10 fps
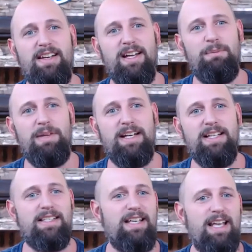
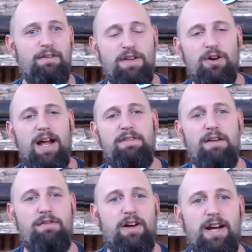because if you don't have
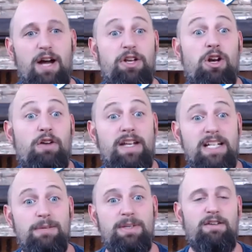that figured out, you don't have
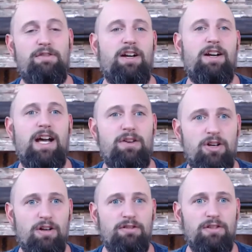intimacy figured out, you
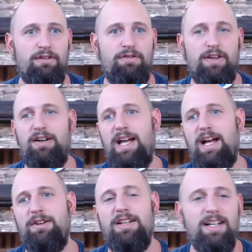don't have love figured
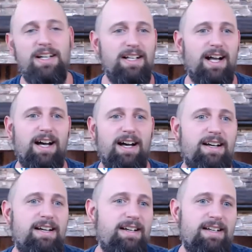out,
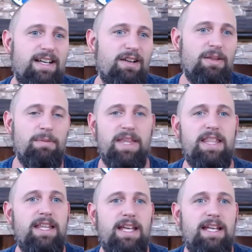
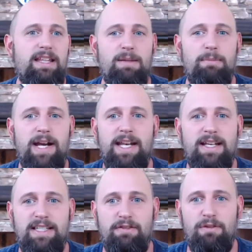then the money
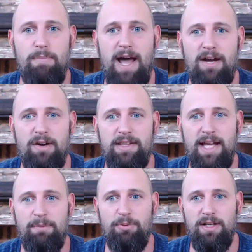doesn't even matter at
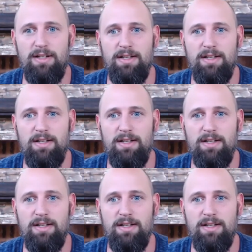that point.